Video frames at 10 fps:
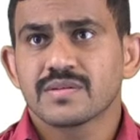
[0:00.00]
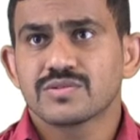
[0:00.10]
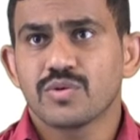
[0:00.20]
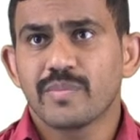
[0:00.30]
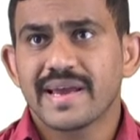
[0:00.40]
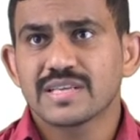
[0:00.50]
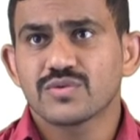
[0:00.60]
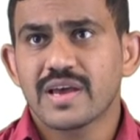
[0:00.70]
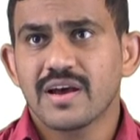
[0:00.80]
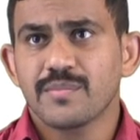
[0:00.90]
So minus
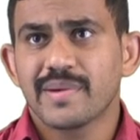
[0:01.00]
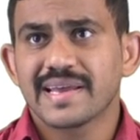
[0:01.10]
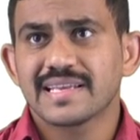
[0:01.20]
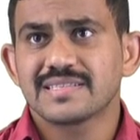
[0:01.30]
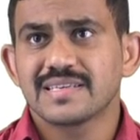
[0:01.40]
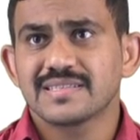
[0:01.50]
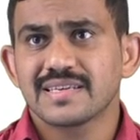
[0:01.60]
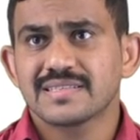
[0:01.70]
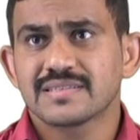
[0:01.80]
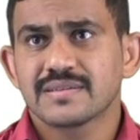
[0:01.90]
we have minus
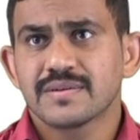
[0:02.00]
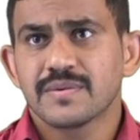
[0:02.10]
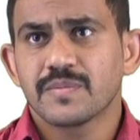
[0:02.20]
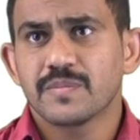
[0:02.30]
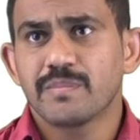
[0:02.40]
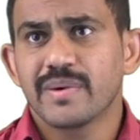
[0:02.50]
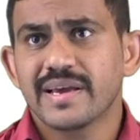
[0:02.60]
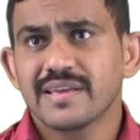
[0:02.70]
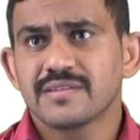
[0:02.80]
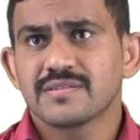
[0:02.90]
J6
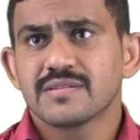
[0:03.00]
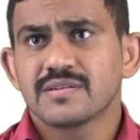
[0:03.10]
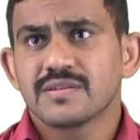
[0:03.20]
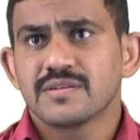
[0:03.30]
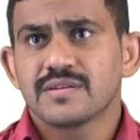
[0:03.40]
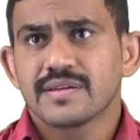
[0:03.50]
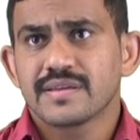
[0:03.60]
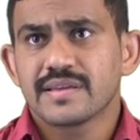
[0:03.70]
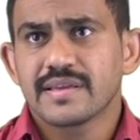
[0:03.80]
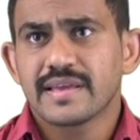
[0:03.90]
by
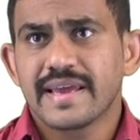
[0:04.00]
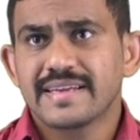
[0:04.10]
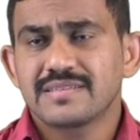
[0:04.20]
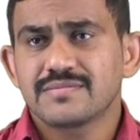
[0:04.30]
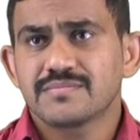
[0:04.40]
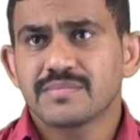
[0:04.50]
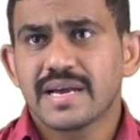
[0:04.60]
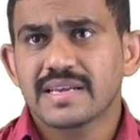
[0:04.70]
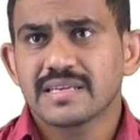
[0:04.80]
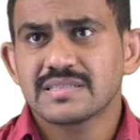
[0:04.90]
8
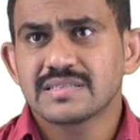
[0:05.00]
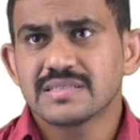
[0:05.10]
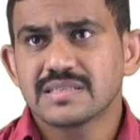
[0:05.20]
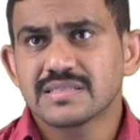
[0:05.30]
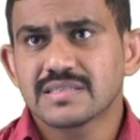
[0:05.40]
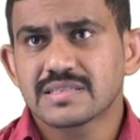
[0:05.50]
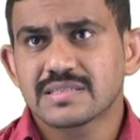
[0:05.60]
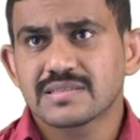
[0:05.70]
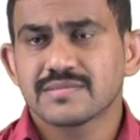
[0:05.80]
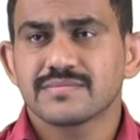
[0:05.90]
minus
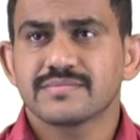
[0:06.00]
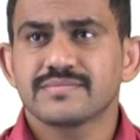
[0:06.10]
J6.